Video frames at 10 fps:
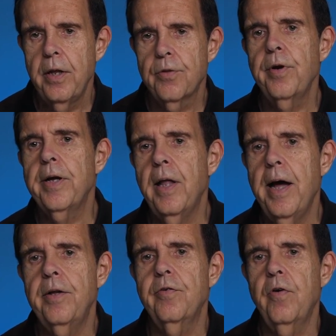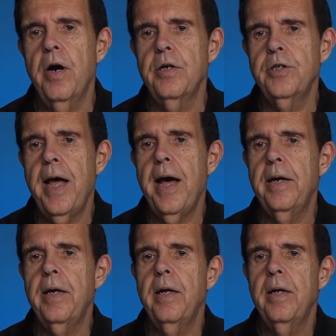3 clients of ours
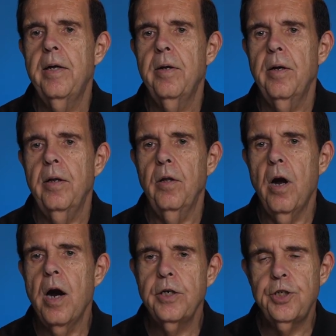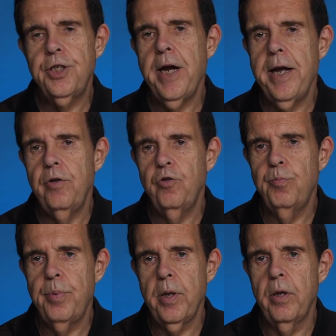had large chains
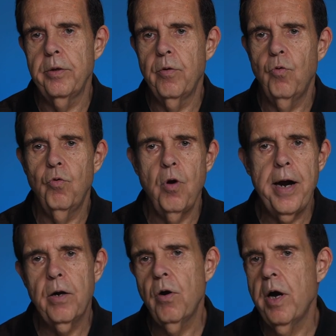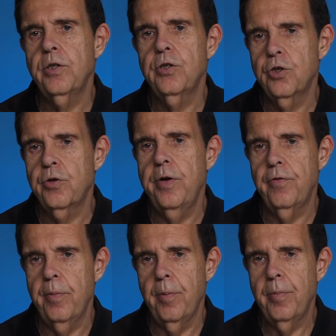build right across the street
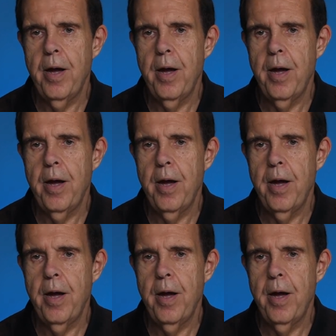from them.